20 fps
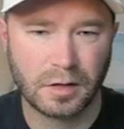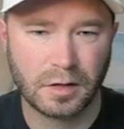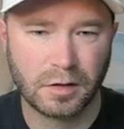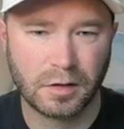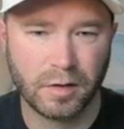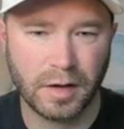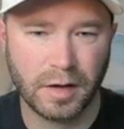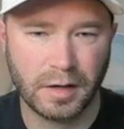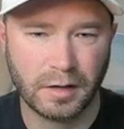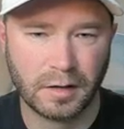
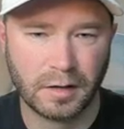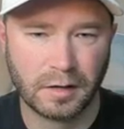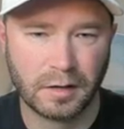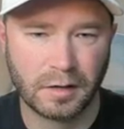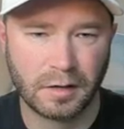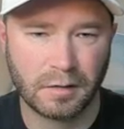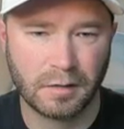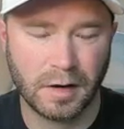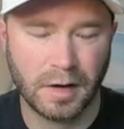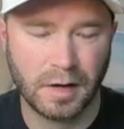green,
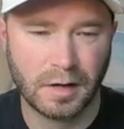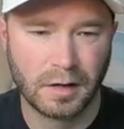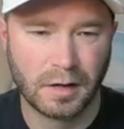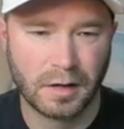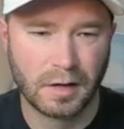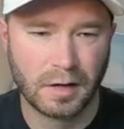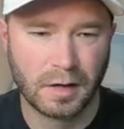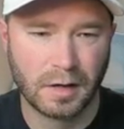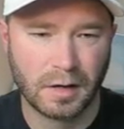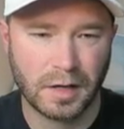right?
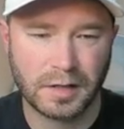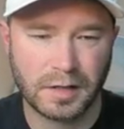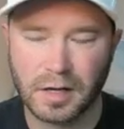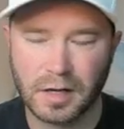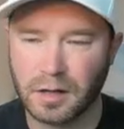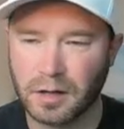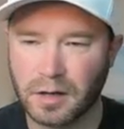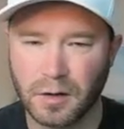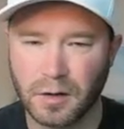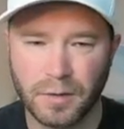Let's
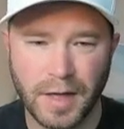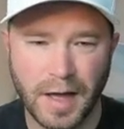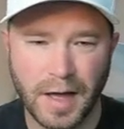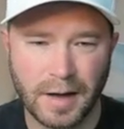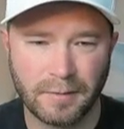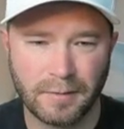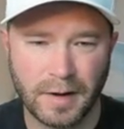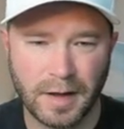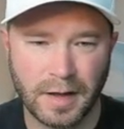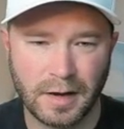color code
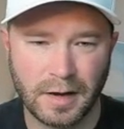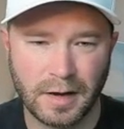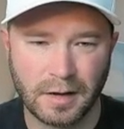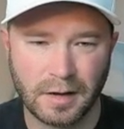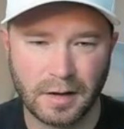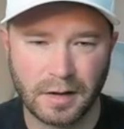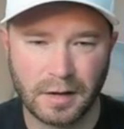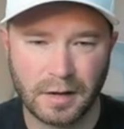that red.